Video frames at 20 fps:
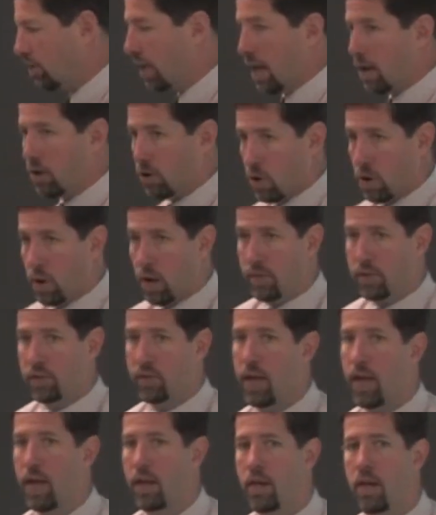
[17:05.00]
head or cut off its
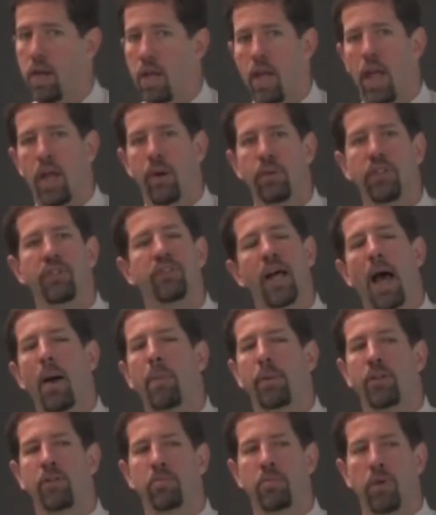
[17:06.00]
head and we
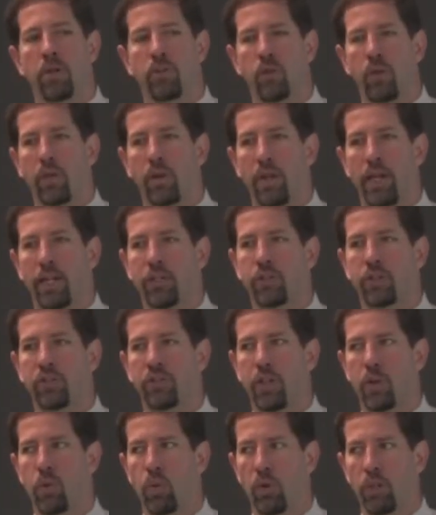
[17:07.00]
zap its muscle with
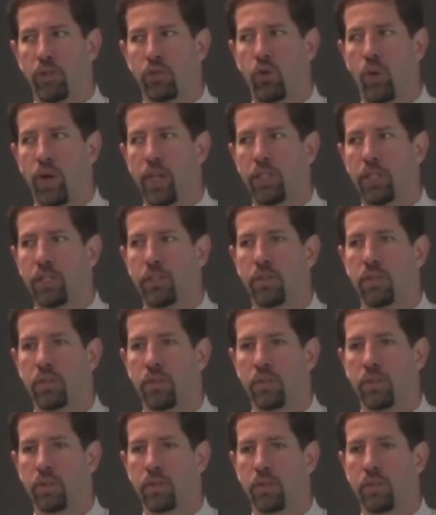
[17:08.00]
electricity. Will it twitch?
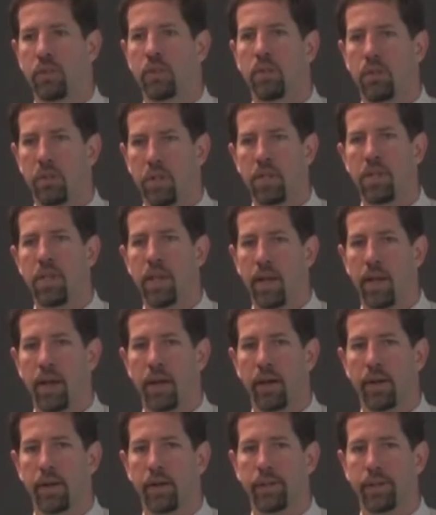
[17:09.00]

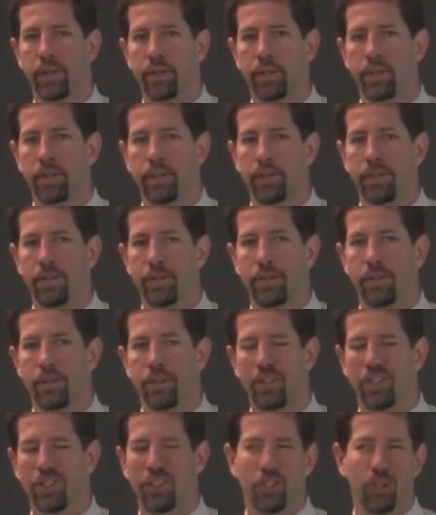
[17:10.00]
Yeah.
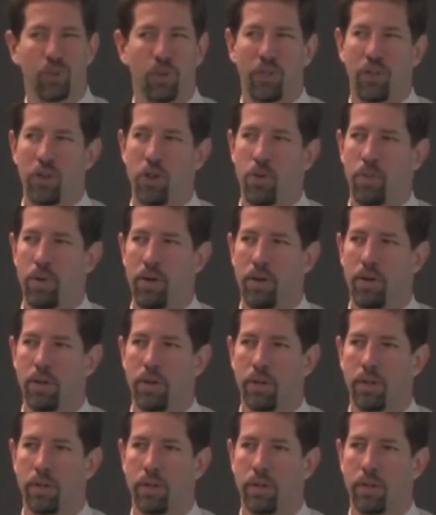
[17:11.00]
Could you do it with a human?